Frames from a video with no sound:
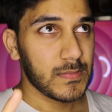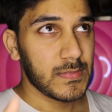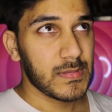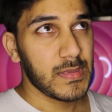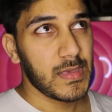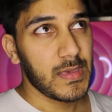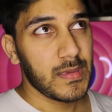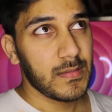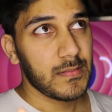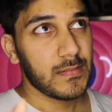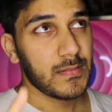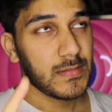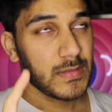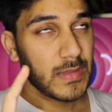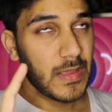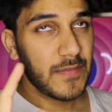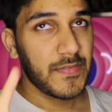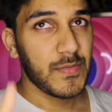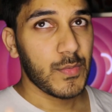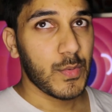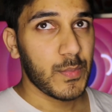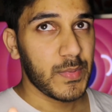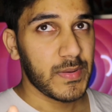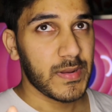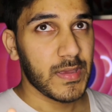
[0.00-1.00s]
Yeah,
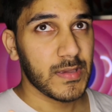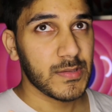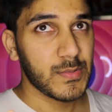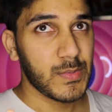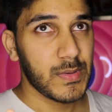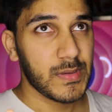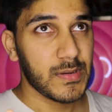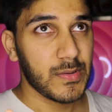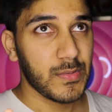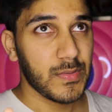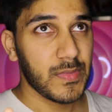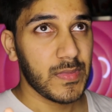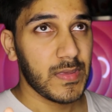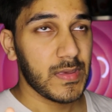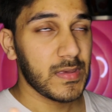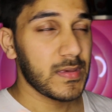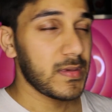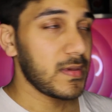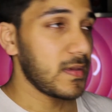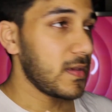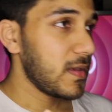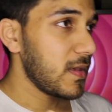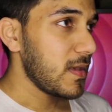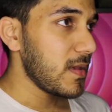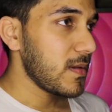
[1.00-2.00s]
definitely won't be next week, I don't think.
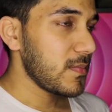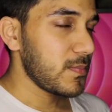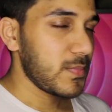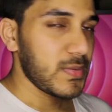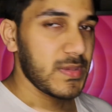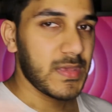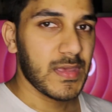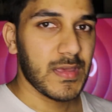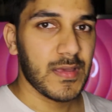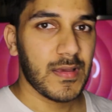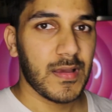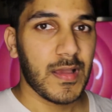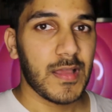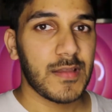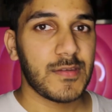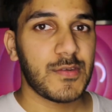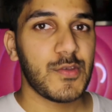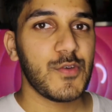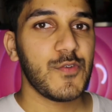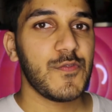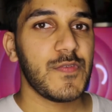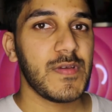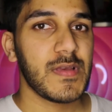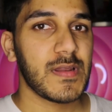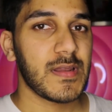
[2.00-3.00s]
But yeah, I
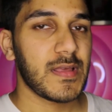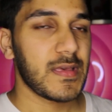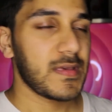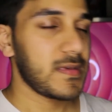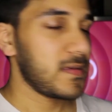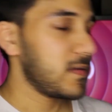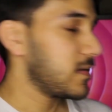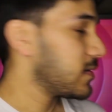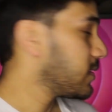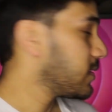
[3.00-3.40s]
do feel like